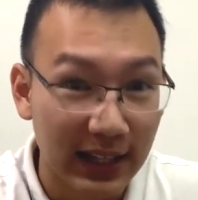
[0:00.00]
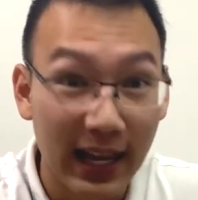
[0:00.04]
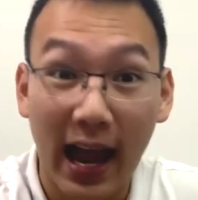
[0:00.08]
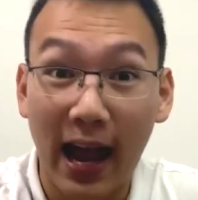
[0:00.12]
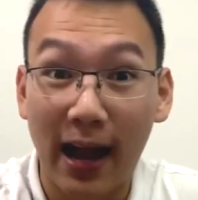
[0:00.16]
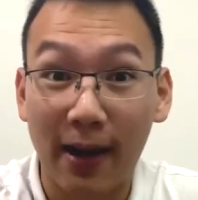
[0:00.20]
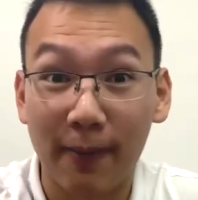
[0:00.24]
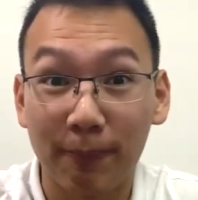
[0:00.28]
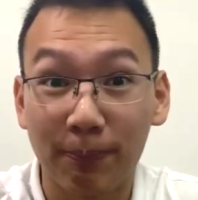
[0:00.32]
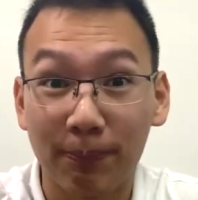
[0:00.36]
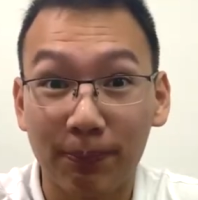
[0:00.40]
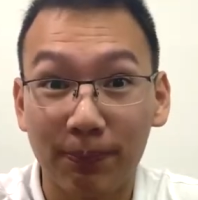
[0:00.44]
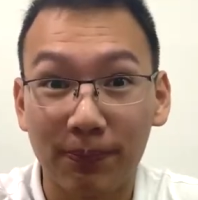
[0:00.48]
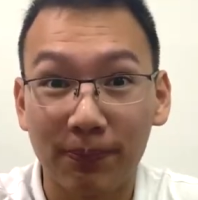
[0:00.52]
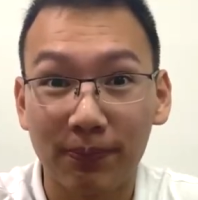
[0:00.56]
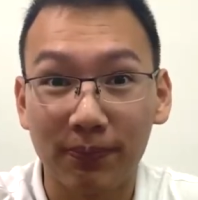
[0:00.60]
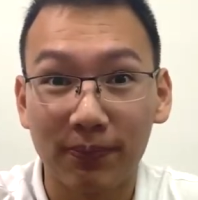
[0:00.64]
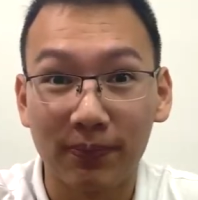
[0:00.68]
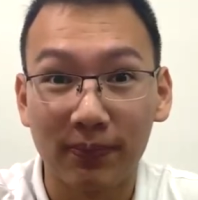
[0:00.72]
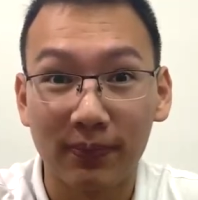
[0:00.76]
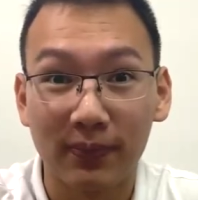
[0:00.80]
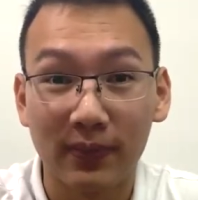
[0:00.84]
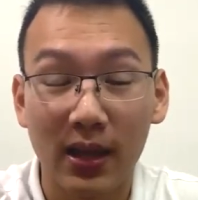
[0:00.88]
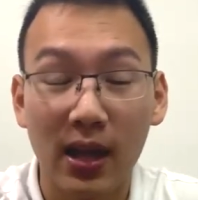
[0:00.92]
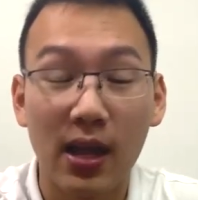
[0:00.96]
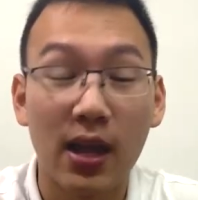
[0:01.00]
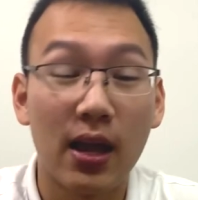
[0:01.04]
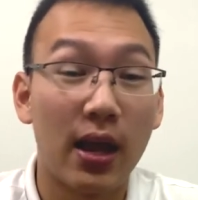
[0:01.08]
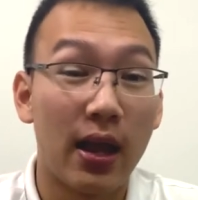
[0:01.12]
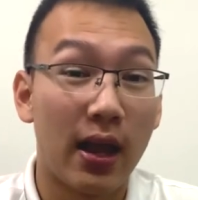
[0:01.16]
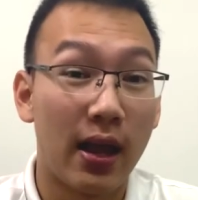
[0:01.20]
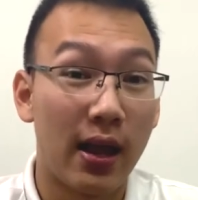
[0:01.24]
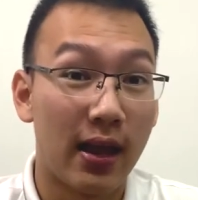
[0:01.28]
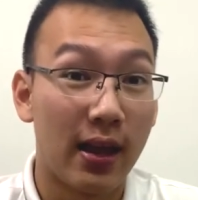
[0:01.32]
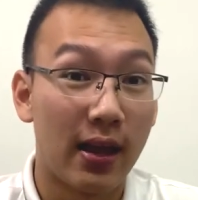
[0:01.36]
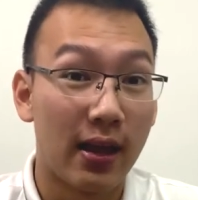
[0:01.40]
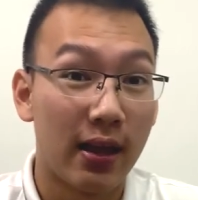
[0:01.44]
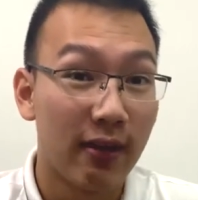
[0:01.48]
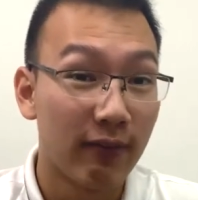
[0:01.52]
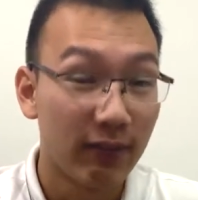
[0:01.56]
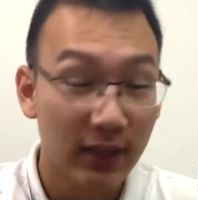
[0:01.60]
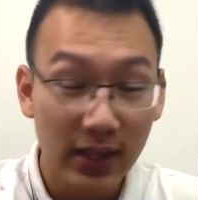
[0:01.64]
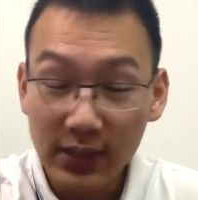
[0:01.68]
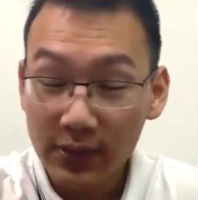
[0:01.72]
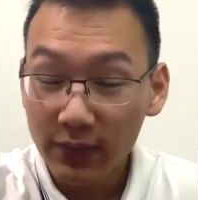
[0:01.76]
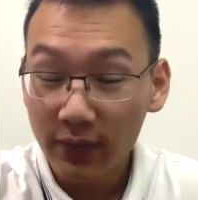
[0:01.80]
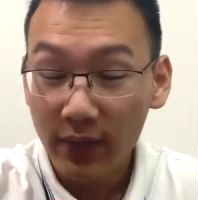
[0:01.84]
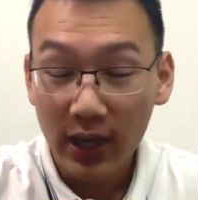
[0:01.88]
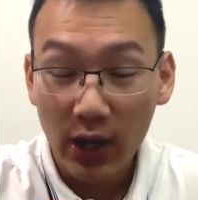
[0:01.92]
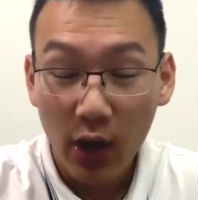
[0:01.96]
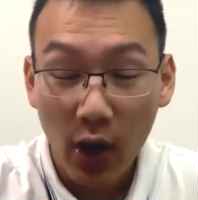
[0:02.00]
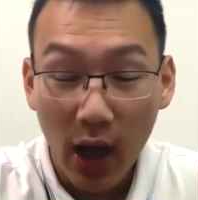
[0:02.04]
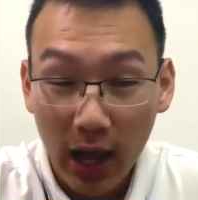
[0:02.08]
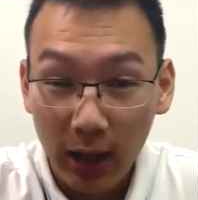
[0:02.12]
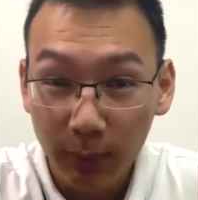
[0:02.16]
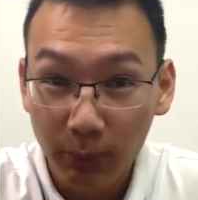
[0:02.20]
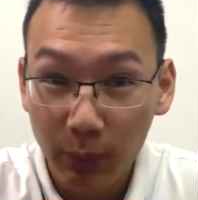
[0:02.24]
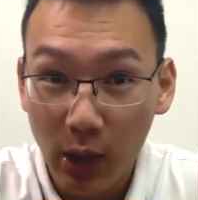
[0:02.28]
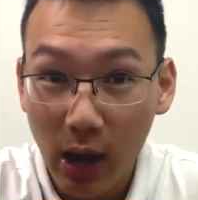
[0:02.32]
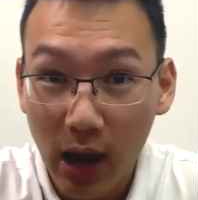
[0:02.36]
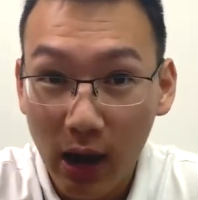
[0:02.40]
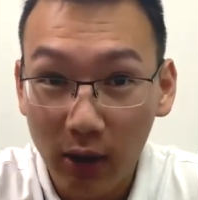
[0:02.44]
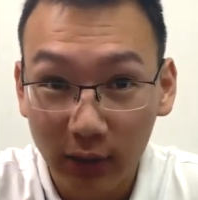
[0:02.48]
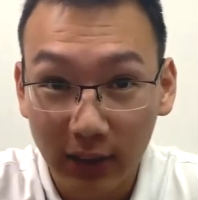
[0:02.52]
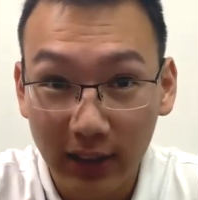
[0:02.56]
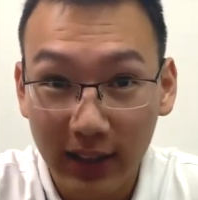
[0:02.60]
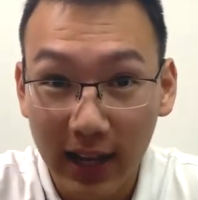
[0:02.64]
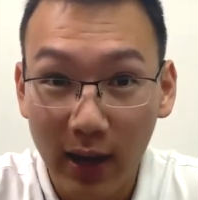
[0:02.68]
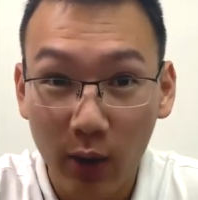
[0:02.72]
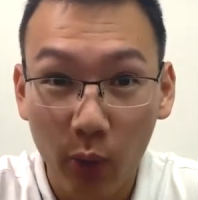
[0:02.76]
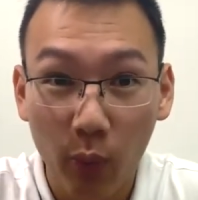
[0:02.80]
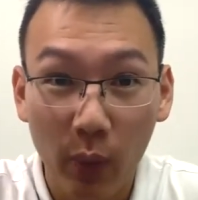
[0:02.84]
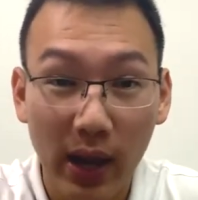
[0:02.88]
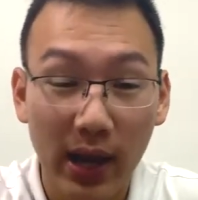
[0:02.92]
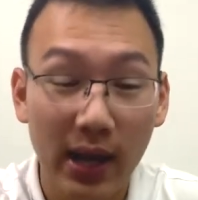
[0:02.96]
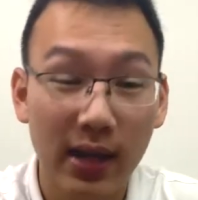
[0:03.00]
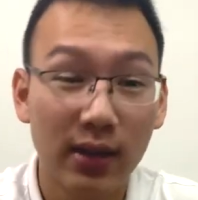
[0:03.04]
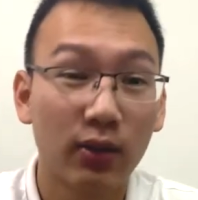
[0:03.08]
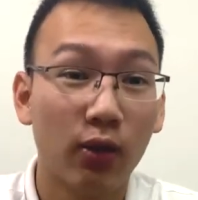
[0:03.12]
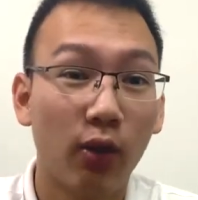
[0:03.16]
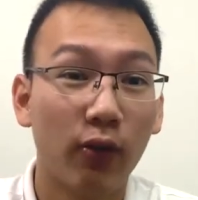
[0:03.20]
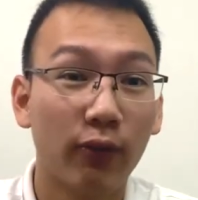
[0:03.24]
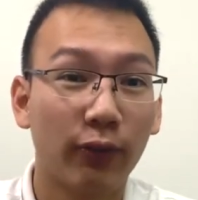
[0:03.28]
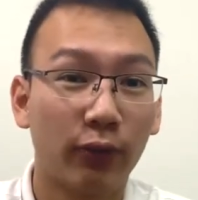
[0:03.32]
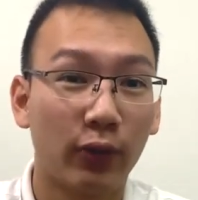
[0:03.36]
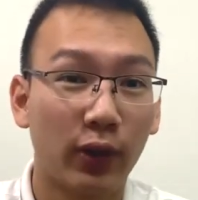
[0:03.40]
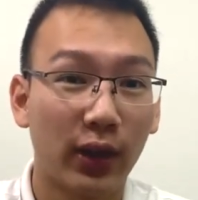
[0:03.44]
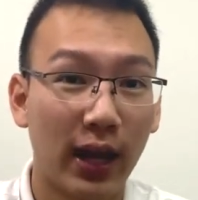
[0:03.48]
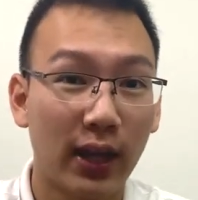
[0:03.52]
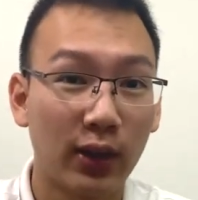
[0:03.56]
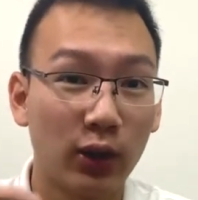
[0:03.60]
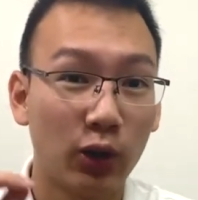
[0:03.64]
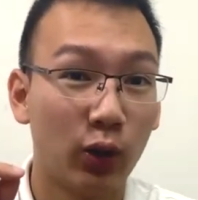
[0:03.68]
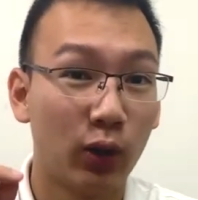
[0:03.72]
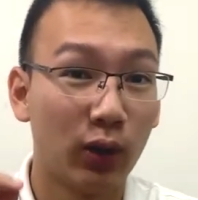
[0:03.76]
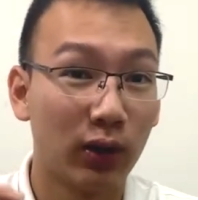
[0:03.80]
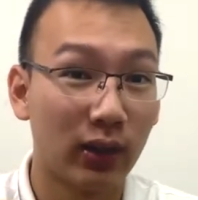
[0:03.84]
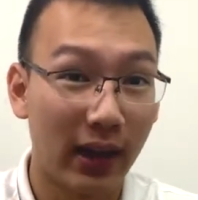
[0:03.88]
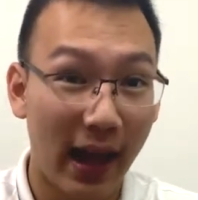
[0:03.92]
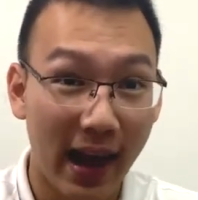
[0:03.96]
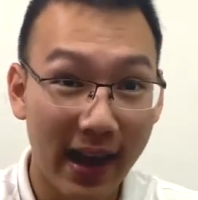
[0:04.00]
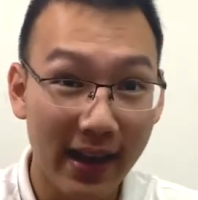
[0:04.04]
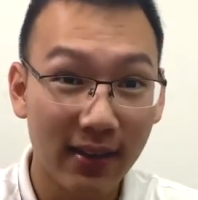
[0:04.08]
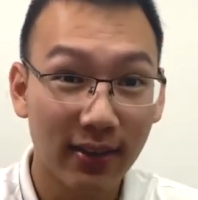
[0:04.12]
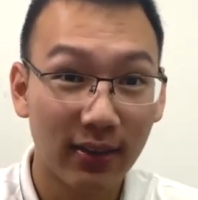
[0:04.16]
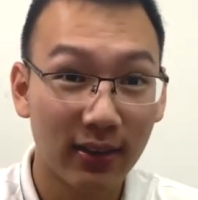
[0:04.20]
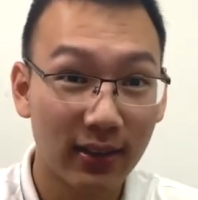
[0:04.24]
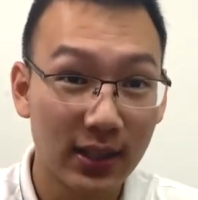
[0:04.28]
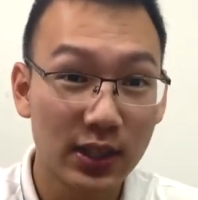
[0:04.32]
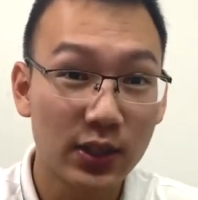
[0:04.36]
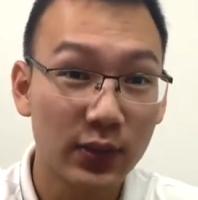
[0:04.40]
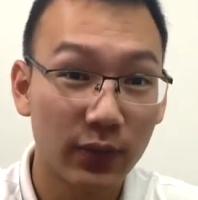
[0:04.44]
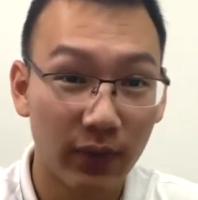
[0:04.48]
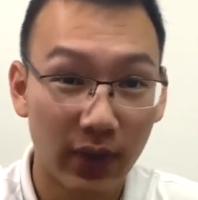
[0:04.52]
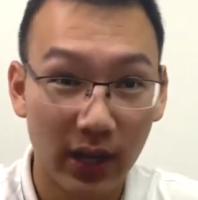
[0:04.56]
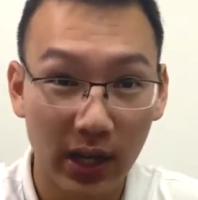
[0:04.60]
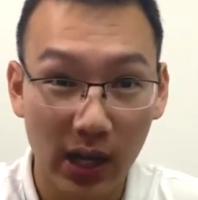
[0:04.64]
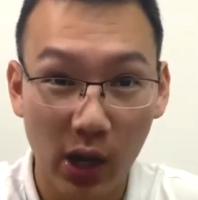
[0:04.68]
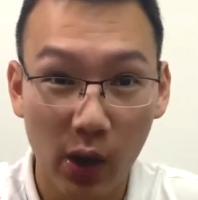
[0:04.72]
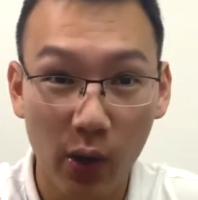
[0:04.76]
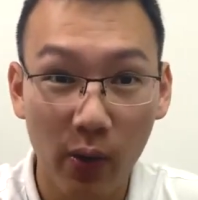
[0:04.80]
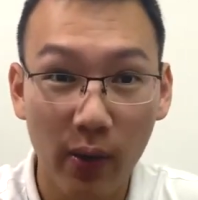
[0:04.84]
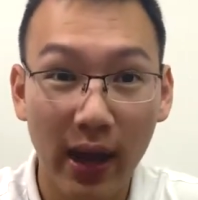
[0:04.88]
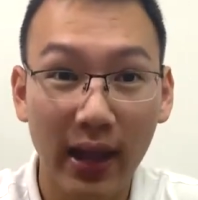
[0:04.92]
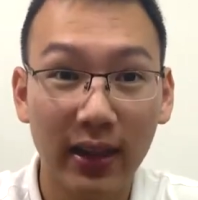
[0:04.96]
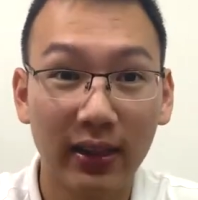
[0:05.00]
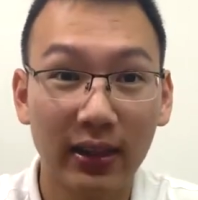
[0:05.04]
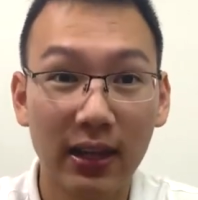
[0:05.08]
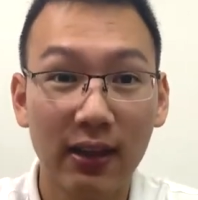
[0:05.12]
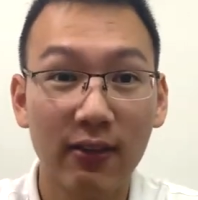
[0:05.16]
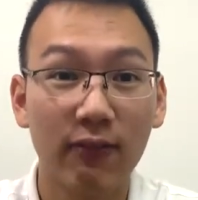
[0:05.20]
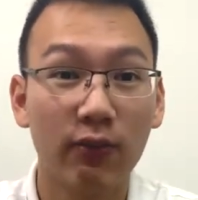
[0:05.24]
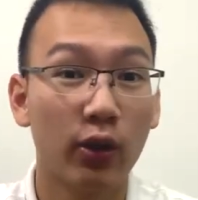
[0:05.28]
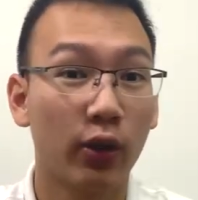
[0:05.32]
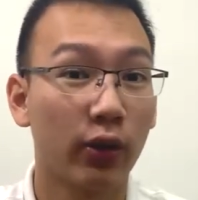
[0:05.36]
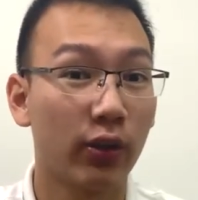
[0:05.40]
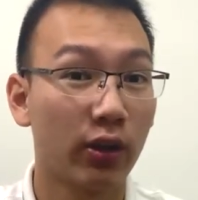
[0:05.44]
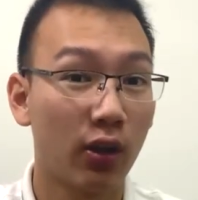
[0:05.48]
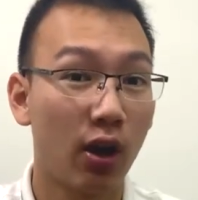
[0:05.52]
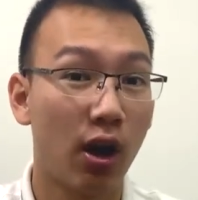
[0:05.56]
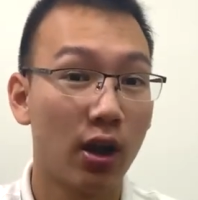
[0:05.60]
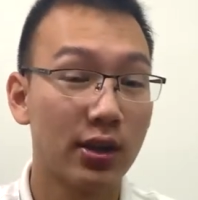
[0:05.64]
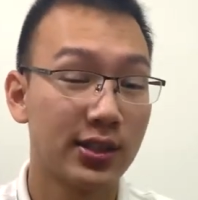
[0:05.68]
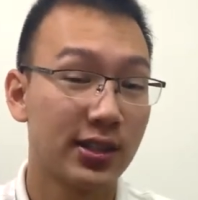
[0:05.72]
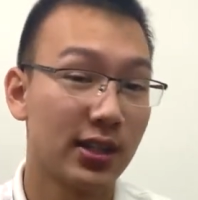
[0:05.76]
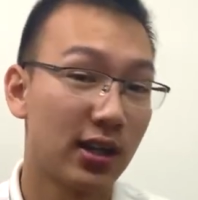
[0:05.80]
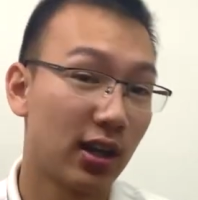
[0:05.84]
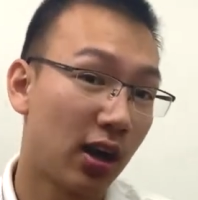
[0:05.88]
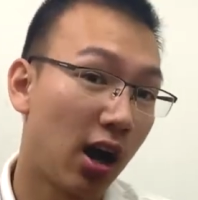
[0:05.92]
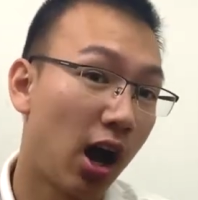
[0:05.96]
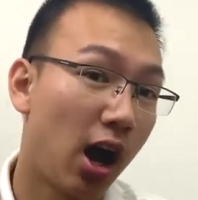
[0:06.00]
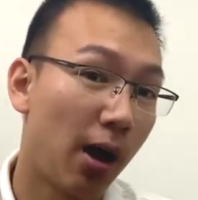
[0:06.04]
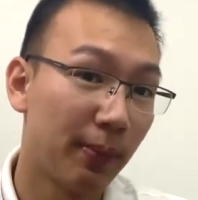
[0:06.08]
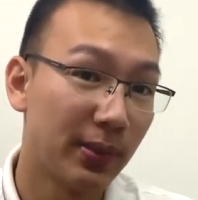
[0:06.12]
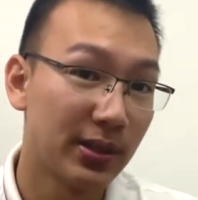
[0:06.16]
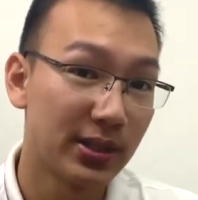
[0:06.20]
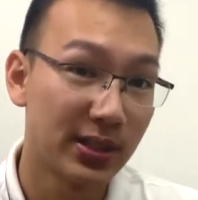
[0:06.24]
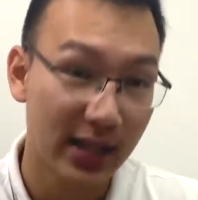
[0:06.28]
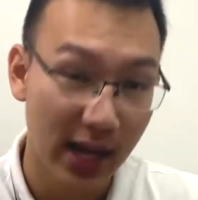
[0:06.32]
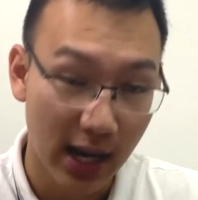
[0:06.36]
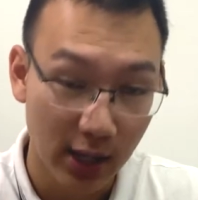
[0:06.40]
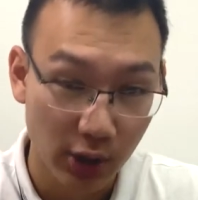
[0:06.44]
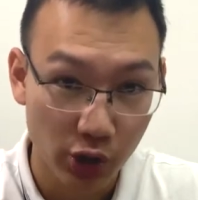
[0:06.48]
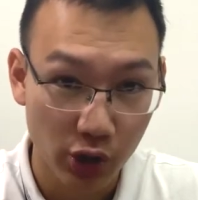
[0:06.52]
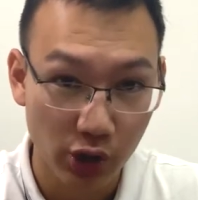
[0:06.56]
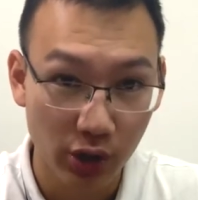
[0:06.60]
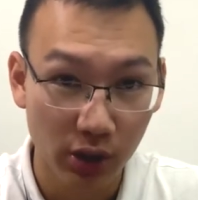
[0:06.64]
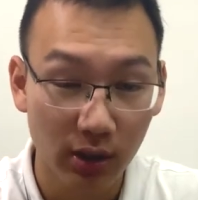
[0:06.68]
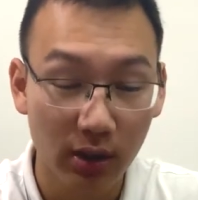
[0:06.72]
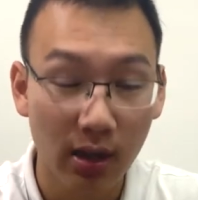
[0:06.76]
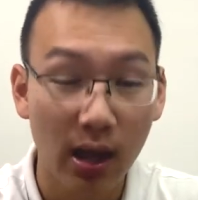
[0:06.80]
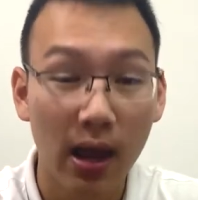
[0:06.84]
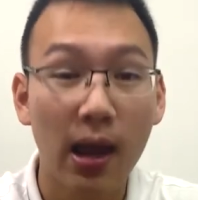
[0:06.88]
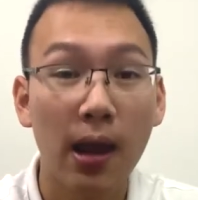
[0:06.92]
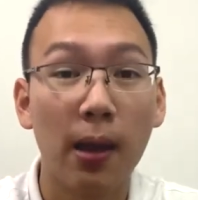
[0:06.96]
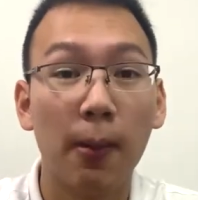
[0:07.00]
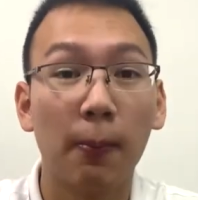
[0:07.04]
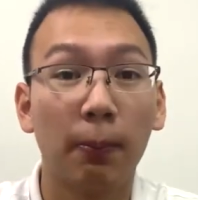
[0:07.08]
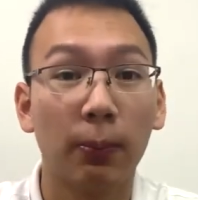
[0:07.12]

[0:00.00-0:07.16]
Yeah. If this video helped you out in any way, don't forget to like this video and leave your thoughts in the comment section.